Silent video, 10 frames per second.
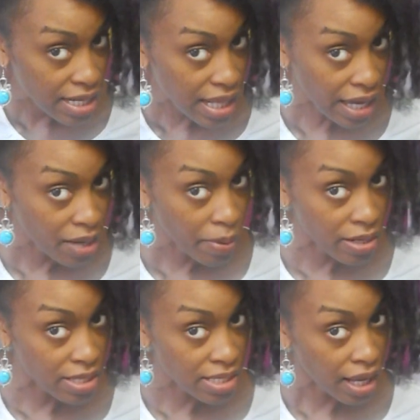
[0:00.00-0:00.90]
that I like
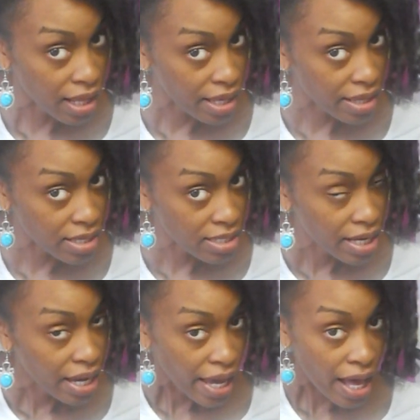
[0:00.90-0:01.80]
about a style like this,
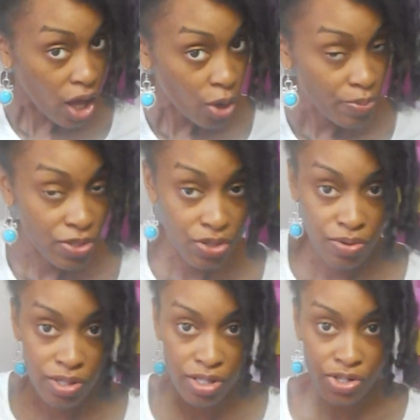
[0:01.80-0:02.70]
helps
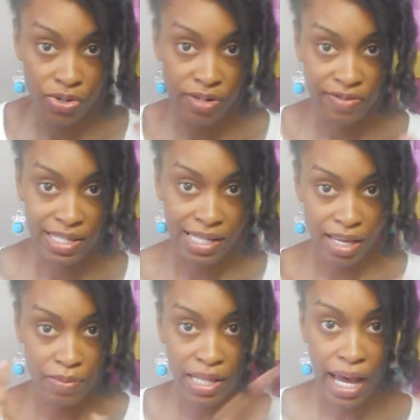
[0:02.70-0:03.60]
you to sort of
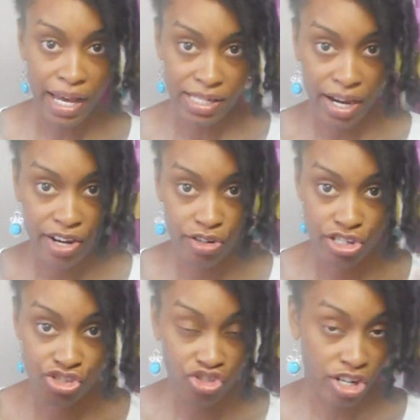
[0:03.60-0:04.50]
stabilize how you're
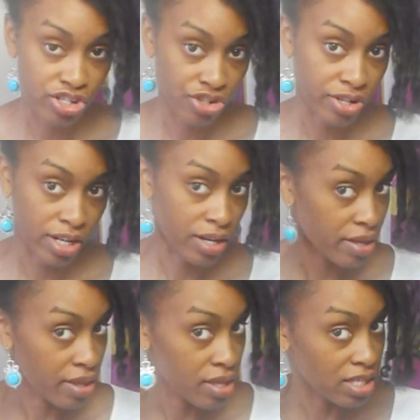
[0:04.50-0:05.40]
structuring
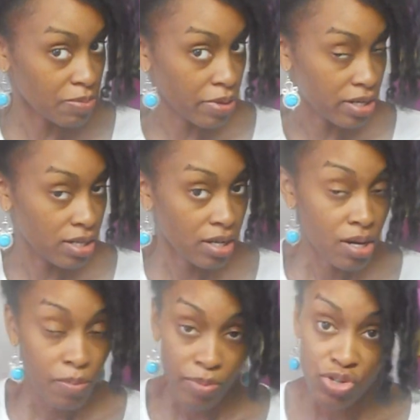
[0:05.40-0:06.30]
this bun.
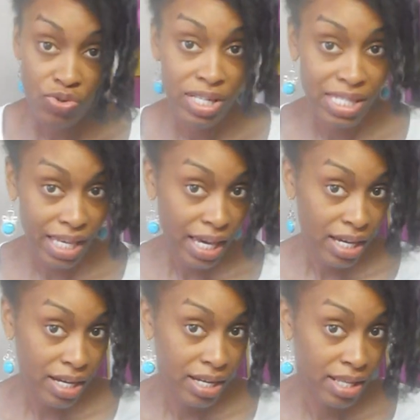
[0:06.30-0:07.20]
But you can
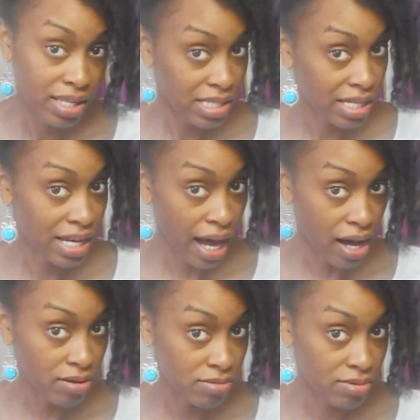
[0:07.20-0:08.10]
take the stick
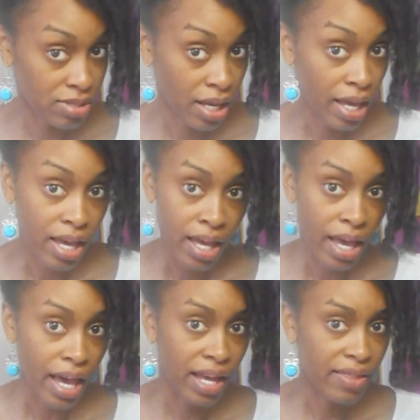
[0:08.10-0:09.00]
out
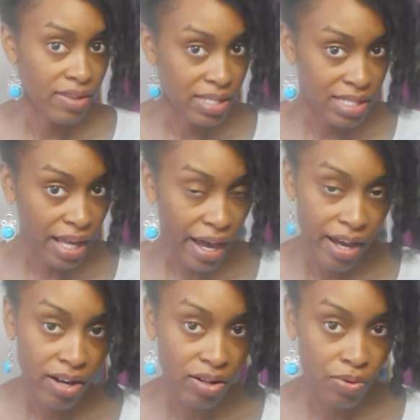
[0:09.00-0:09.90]
and the
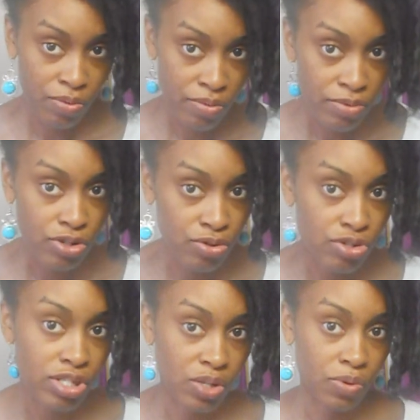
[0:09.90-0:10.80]
style
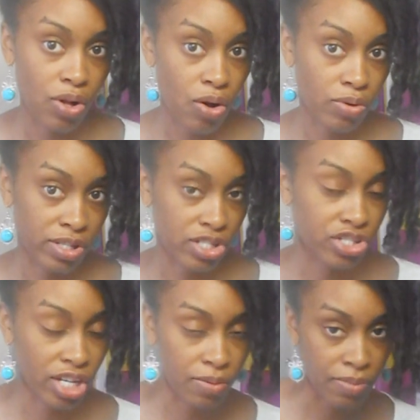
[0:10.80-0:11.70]
usually will hold its
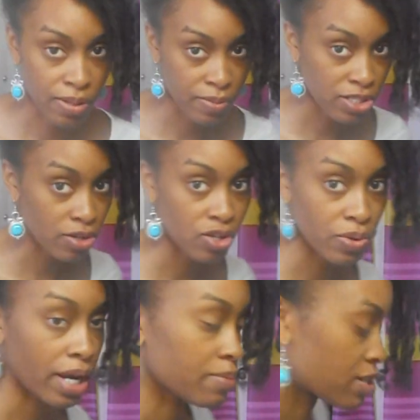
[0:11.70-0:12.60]
shape. Let me show you
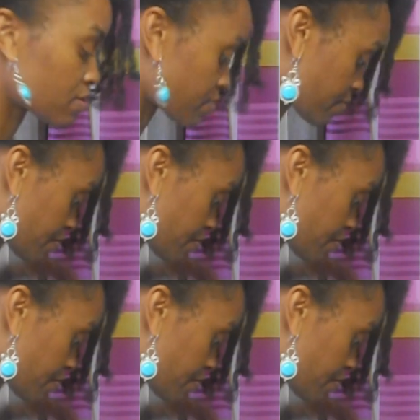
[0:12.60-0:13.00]
what I mean.